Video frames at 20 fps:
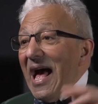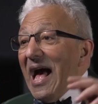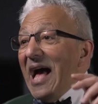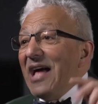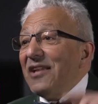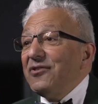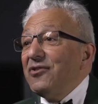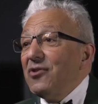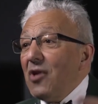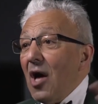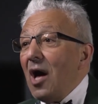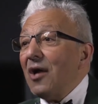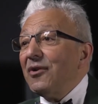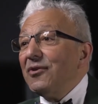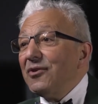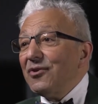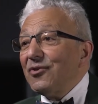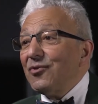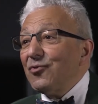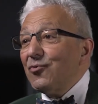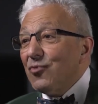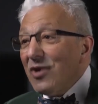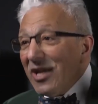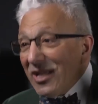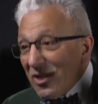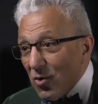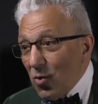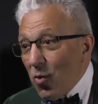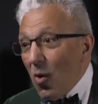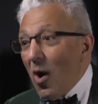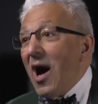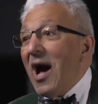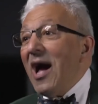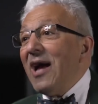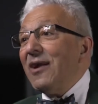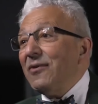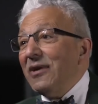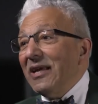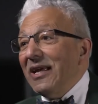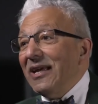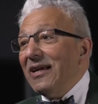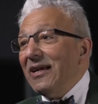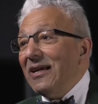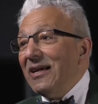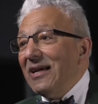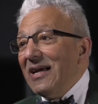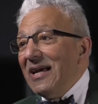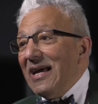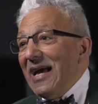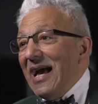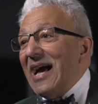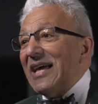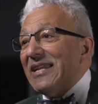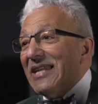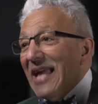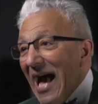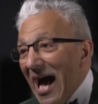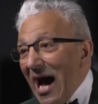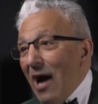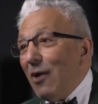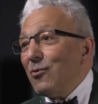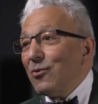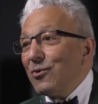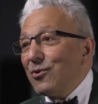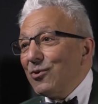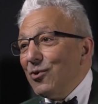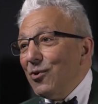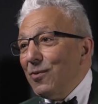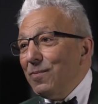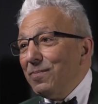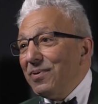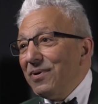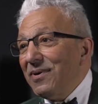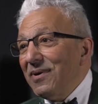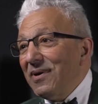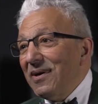and not requiring an outgroup,